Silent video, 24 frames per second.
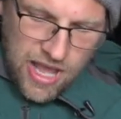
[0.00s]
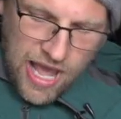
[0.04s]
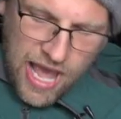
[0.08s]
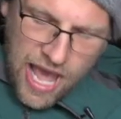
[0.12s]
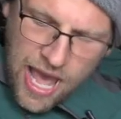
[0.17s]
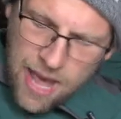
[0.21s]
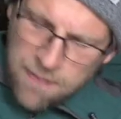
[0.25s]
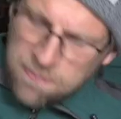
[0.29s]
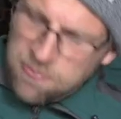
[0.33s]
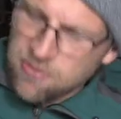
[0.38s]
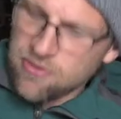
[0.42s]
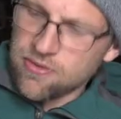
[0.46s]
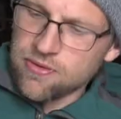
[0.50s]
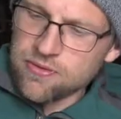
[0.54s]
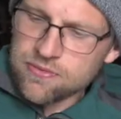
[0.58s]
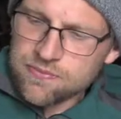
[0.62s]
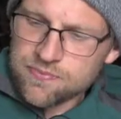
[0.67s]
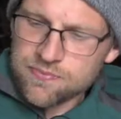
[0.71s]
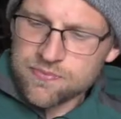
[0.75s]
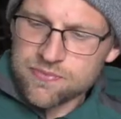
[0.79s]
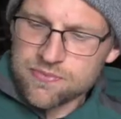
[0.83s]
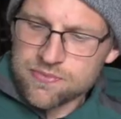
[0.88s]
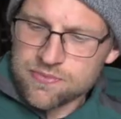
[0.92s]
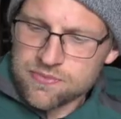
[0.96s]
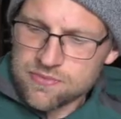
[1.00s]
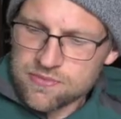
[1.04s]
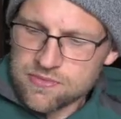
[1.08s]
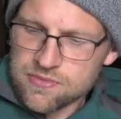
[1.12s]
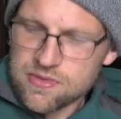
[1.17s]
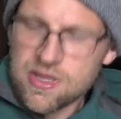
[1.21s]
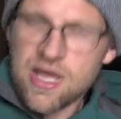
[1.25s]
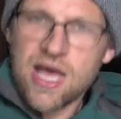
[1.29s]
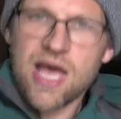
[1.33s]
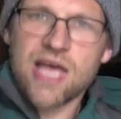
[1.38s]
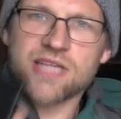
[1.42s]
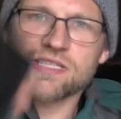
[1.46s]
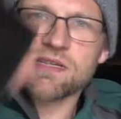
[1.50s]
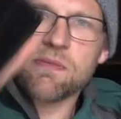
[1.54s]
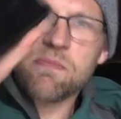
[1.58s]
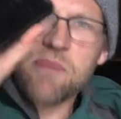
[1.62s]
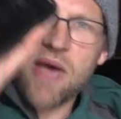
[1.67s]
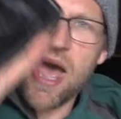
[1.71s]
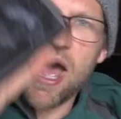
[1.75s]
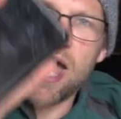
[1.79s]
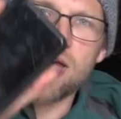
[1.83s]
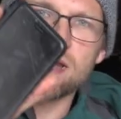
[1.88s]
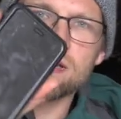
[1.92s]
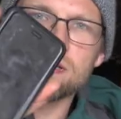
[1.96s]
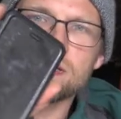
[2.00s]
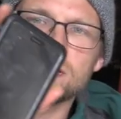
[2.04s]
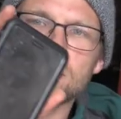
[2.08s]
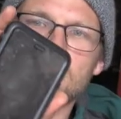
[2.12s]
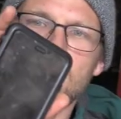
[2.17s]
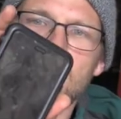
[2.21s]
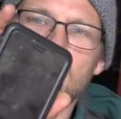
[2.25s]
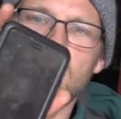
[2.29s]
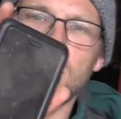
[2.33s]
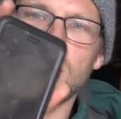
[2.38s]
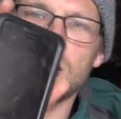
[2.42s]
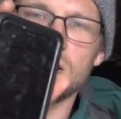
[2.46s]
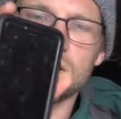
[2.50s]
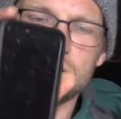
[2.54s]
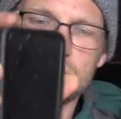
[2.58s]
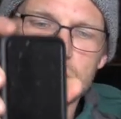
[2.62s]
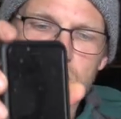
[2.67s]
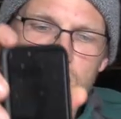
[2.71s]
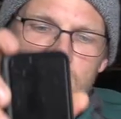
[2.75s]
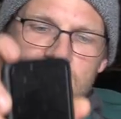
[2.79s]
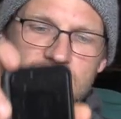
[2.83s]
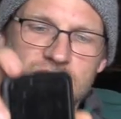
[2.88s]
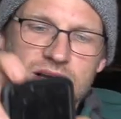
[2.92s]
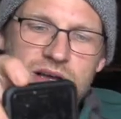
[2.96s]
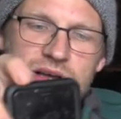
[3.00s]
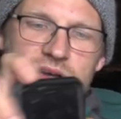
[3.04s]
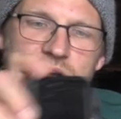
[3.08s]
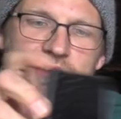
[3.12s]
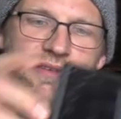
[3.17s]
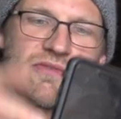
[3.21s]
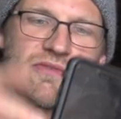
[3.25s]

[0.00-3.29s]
Apple has a patent on uh,